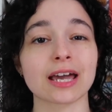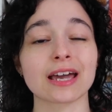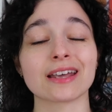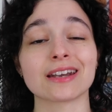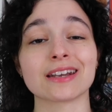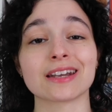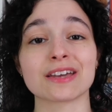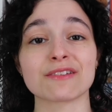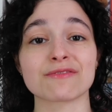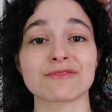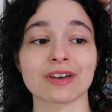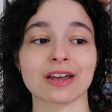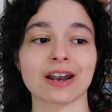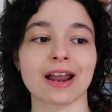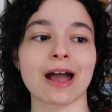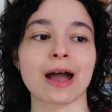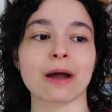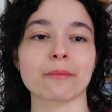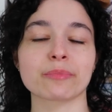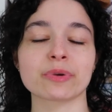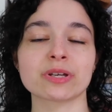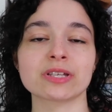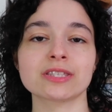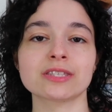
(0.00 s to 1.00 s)
And if that
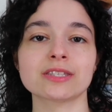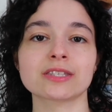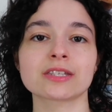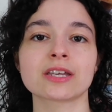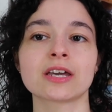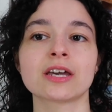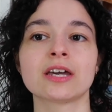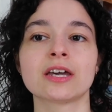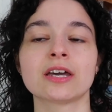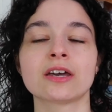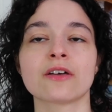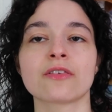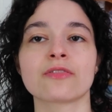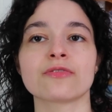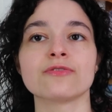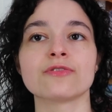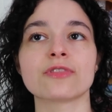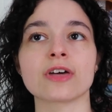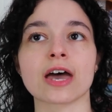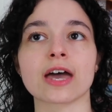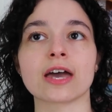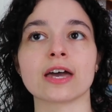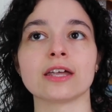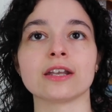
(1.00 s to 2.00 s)
happens,
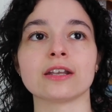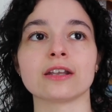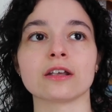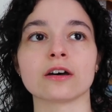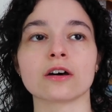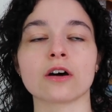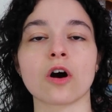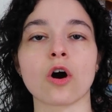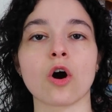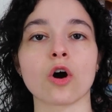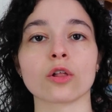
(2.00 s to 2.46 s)
then